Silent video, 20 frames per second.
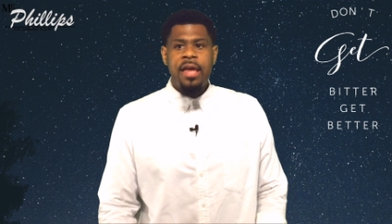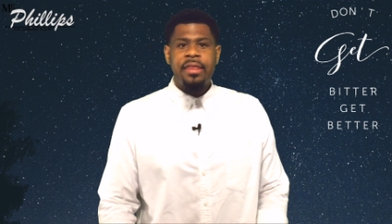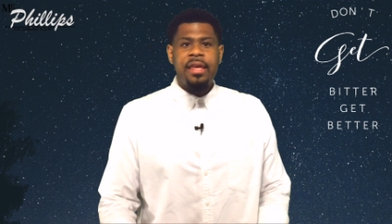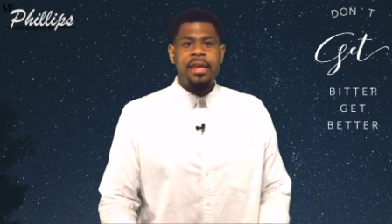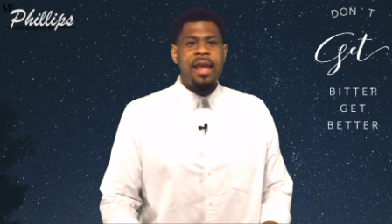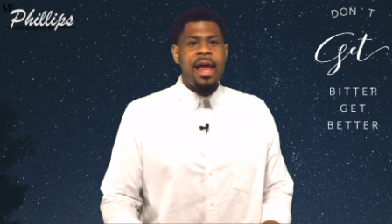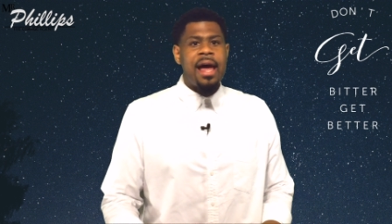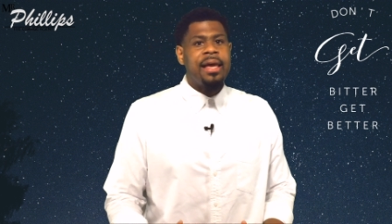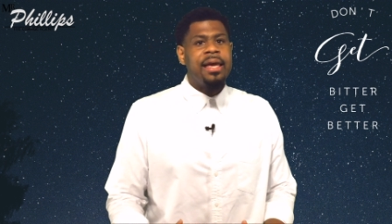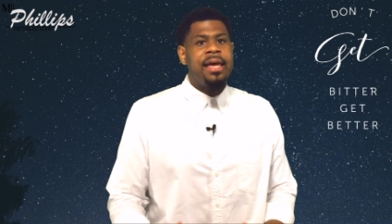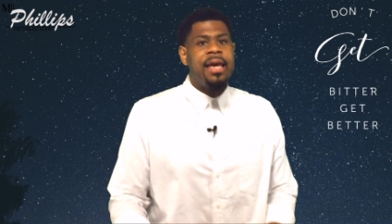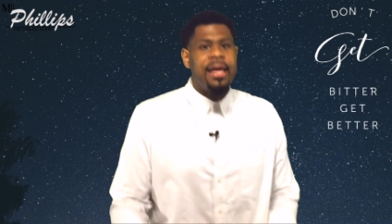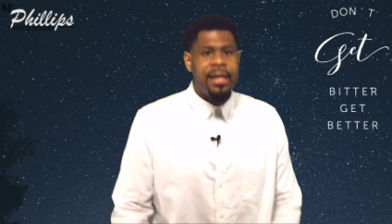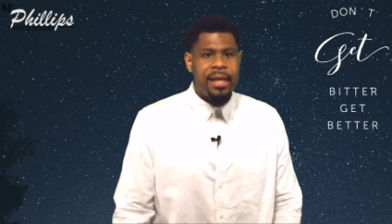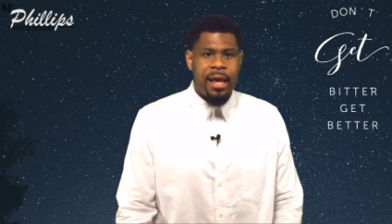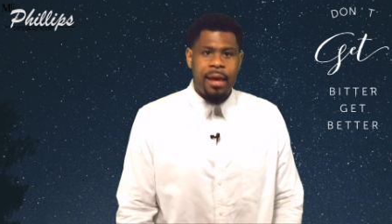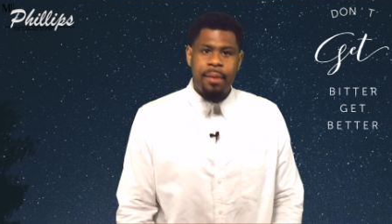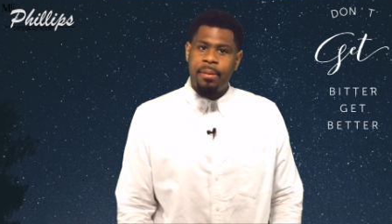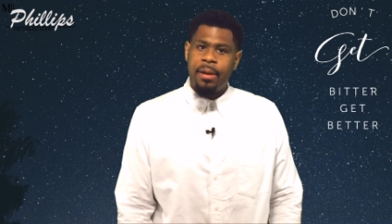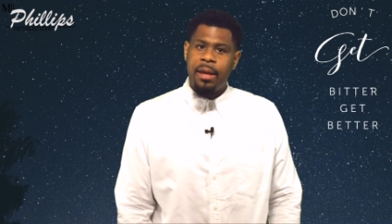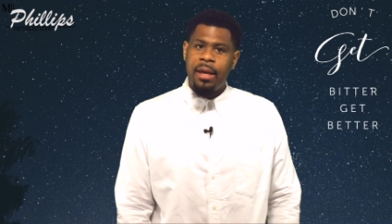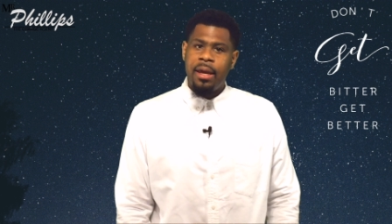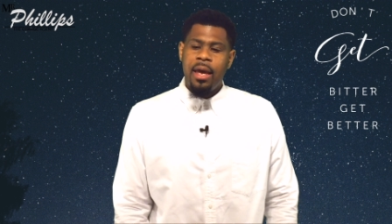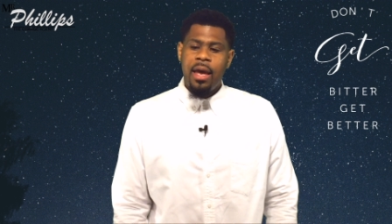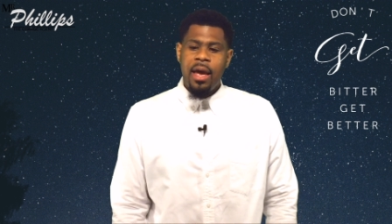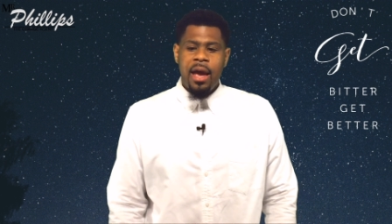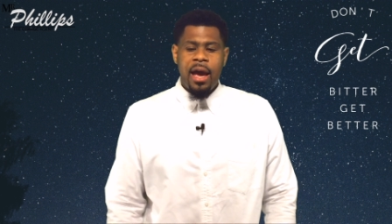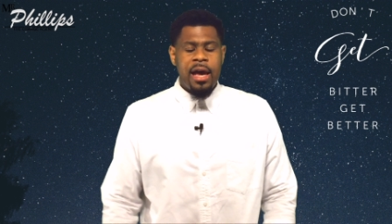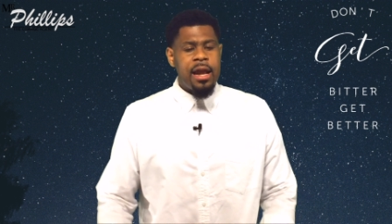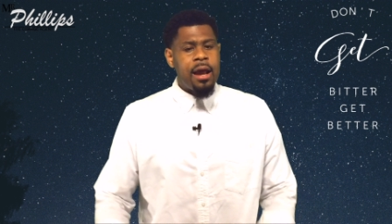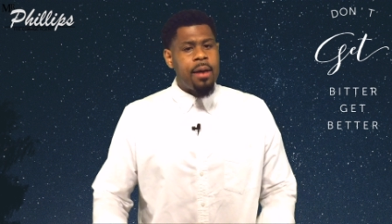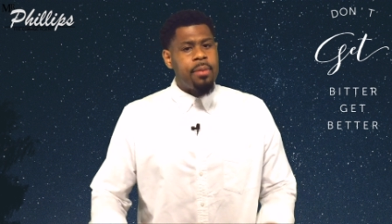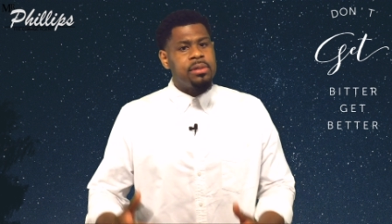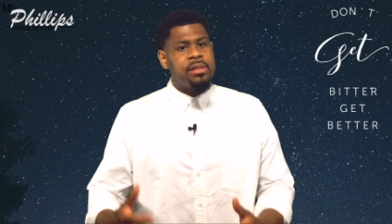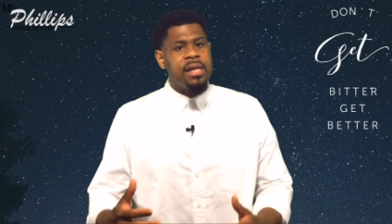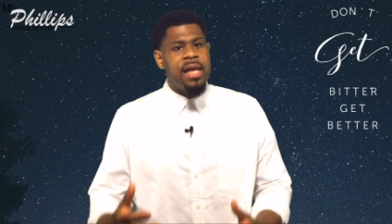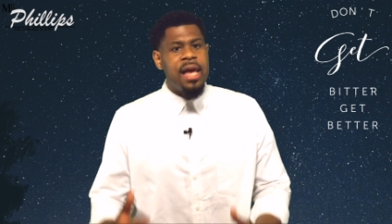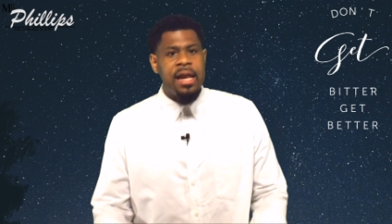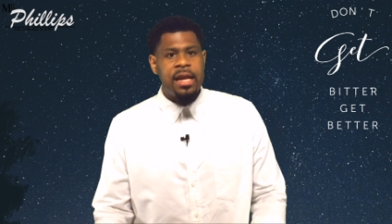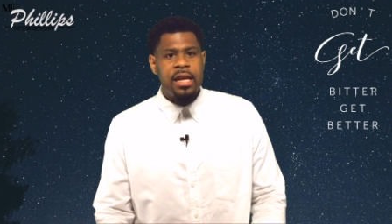They're not getting at me. And I
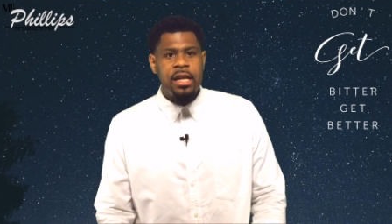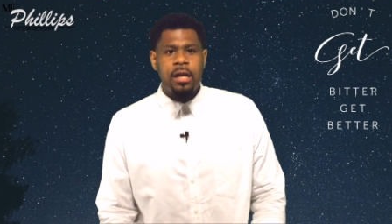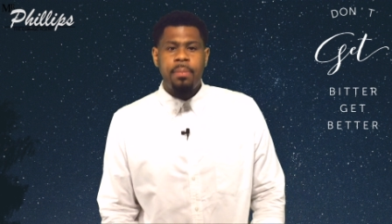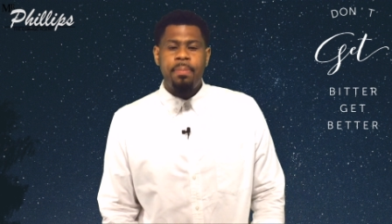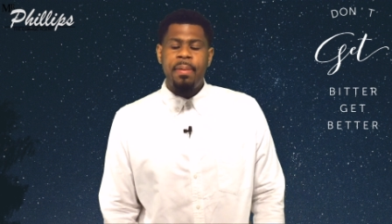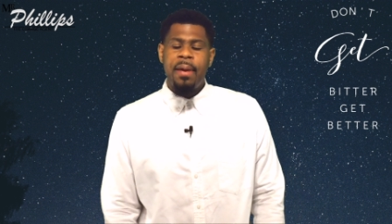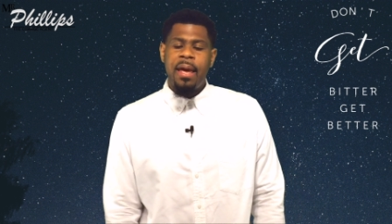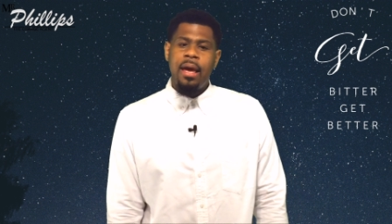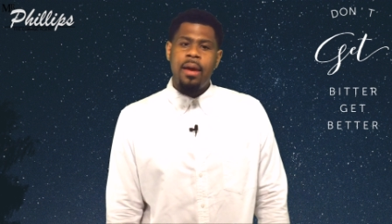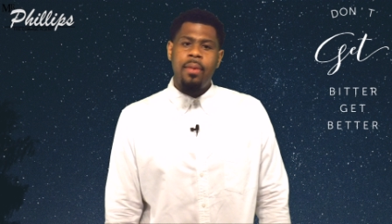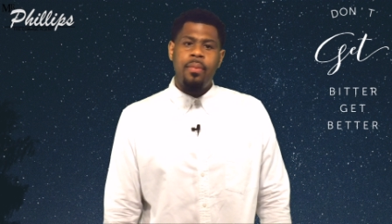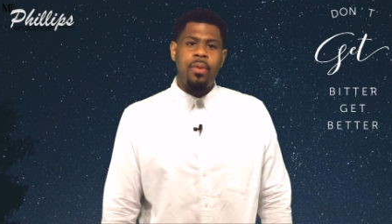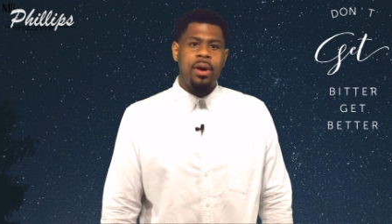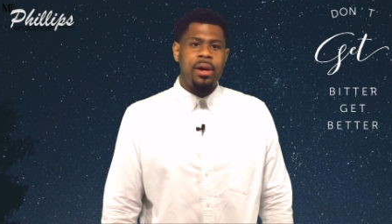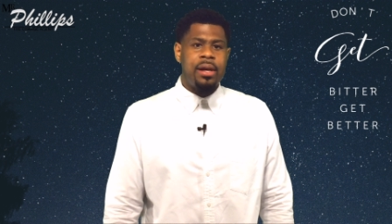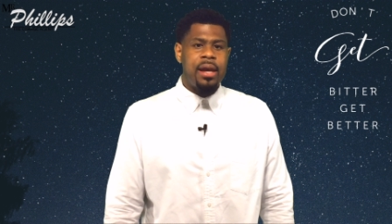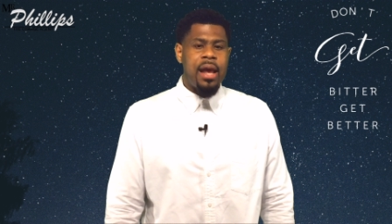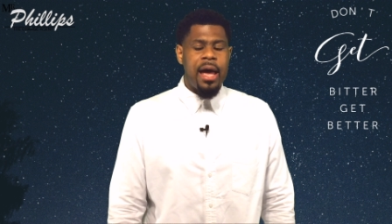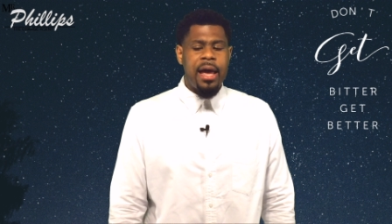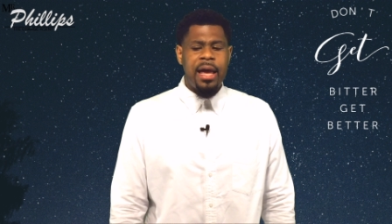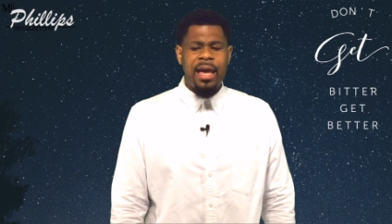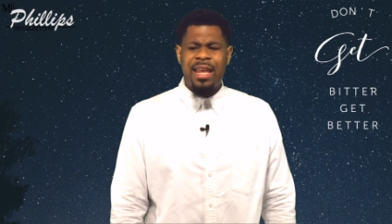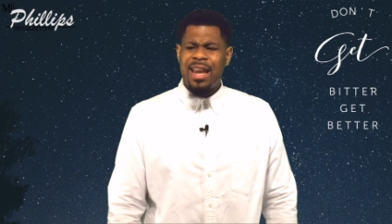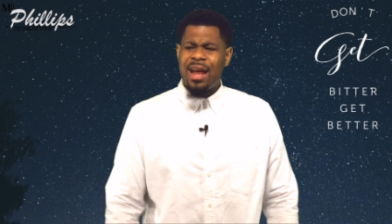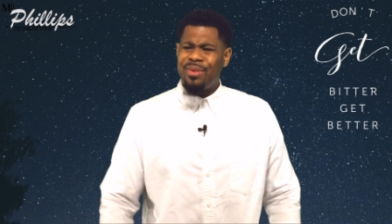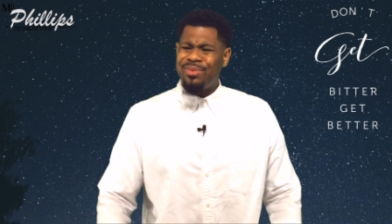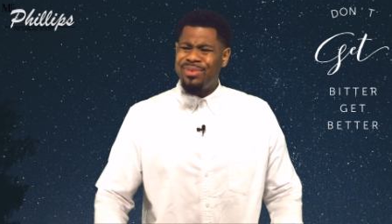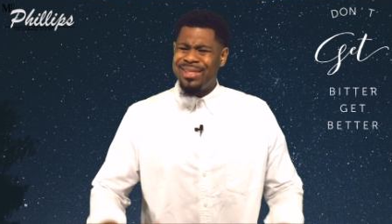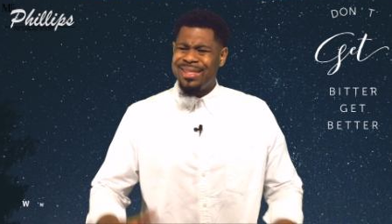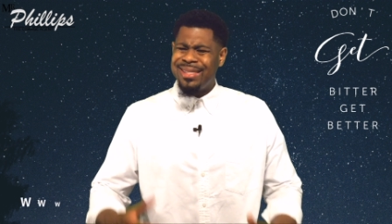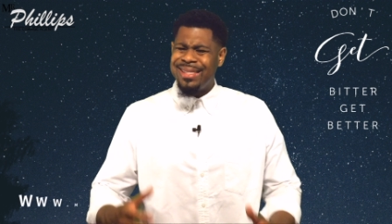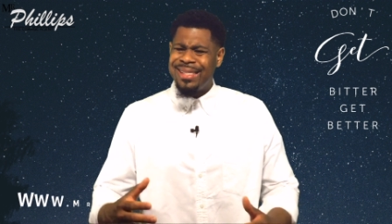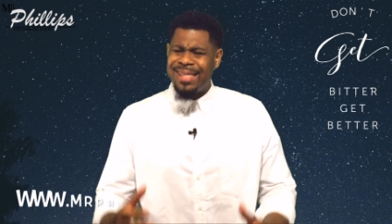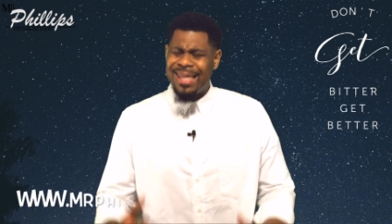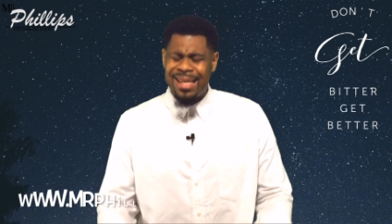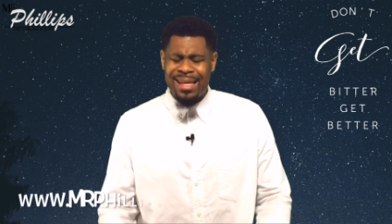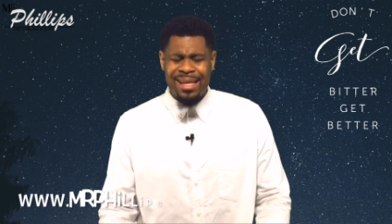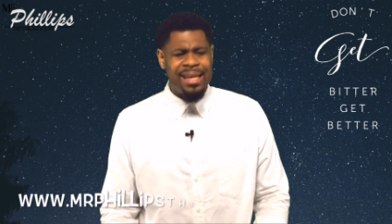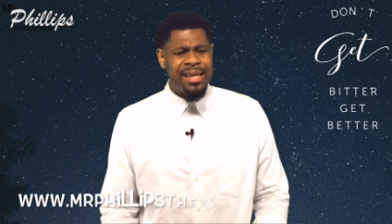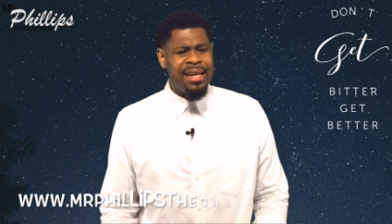was laying in the bed one night, and I was just
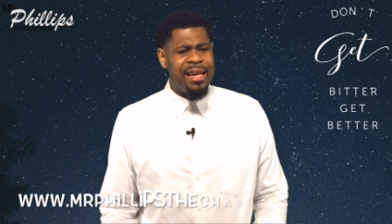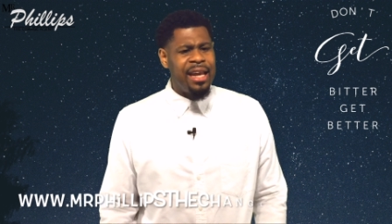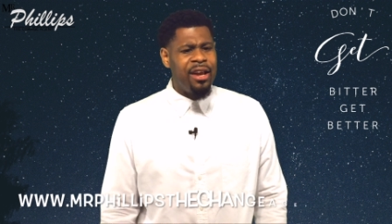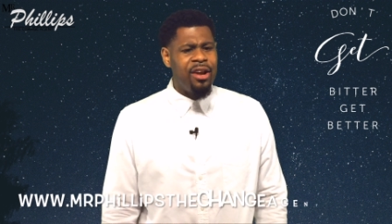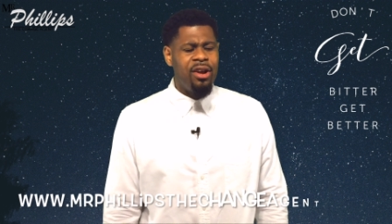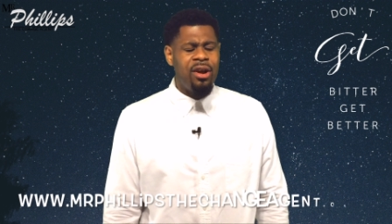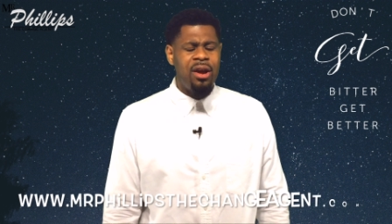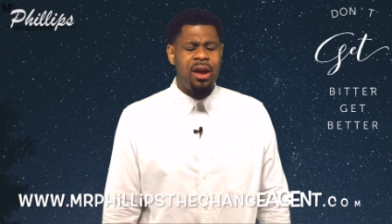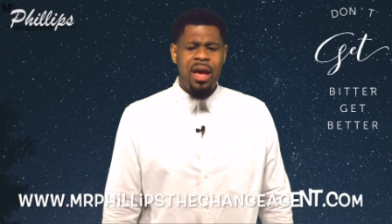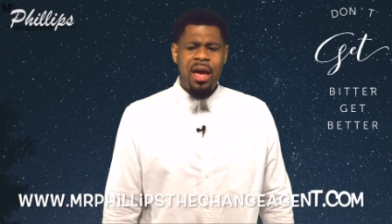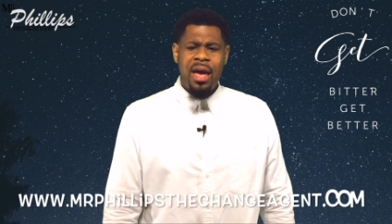sitting in there,